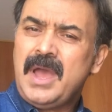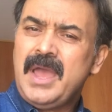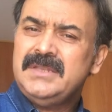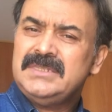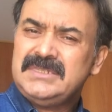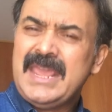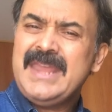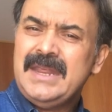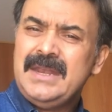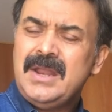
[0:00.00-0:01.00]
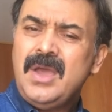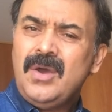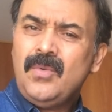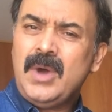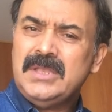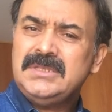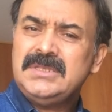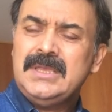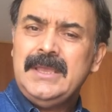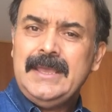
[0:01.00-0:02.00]
I had stayed in
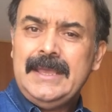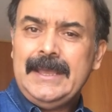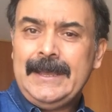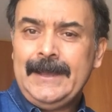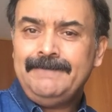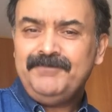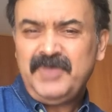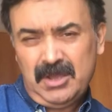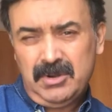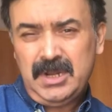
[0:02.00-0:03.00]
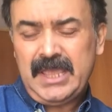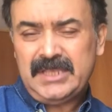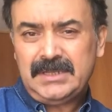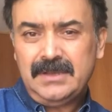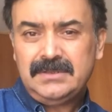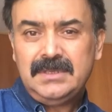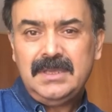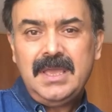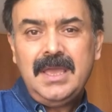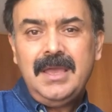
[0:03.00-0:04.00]
once, the older guest house.
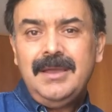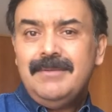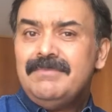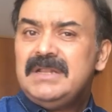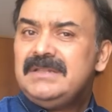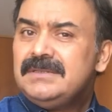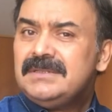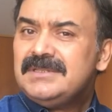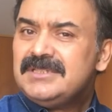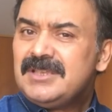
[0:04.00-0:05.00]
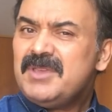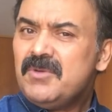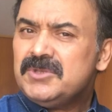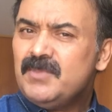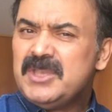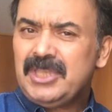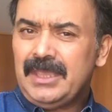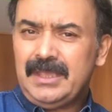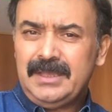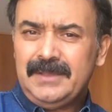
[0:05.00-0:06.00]
But something was
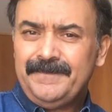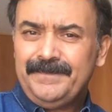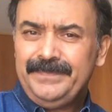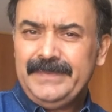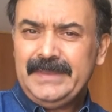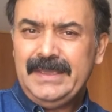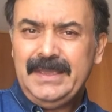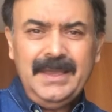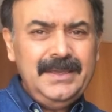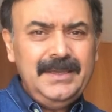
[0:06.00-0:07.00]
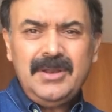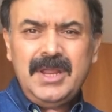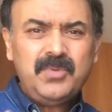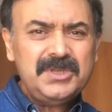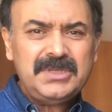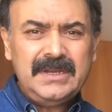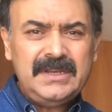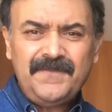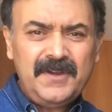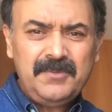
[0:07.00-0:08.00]
missing. You know, it was a
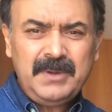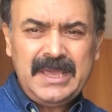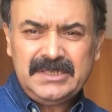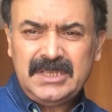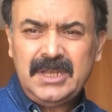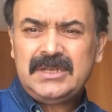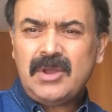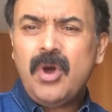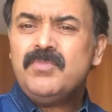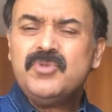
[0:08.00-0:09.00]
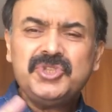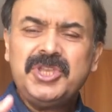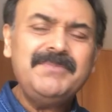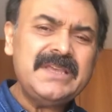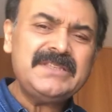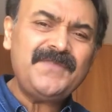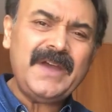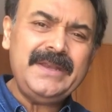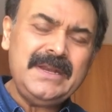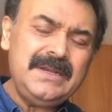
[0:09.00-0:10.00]
different place. It almost seemed as if
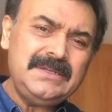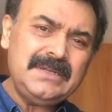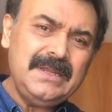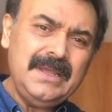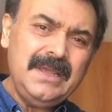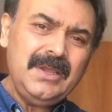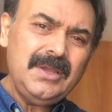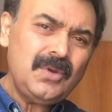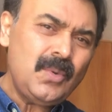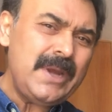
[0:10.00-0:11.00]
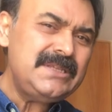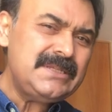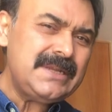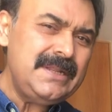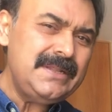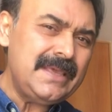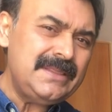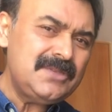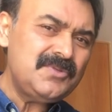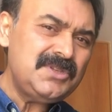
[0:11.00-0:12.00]
I didn't quite study there.
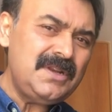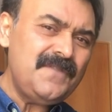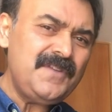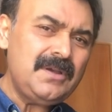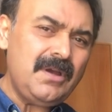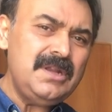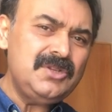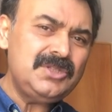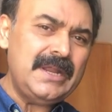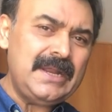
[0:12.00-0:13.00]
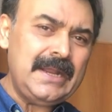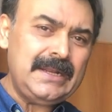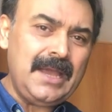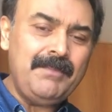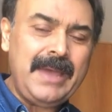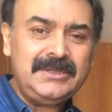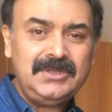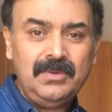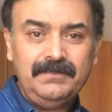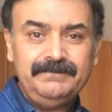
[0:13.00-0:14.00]
This was a different college that I had come back
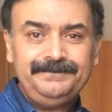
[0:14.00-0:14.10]
to.